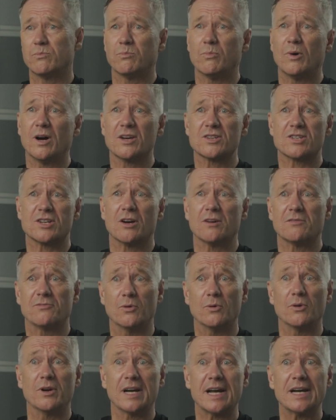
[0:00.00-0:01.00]
why I started
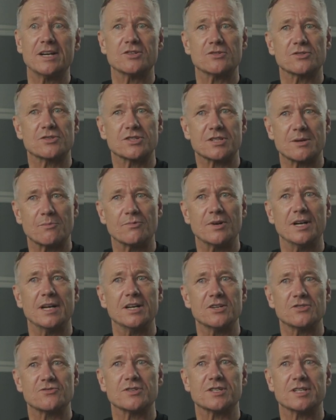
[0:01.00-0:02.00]
Fallen Angels, because I'm really
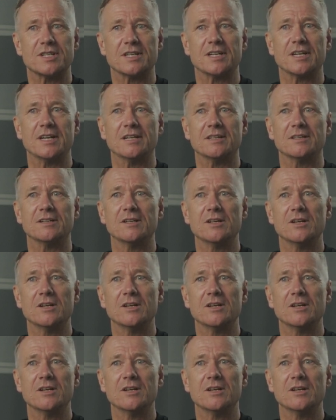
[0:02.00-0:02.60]
interested in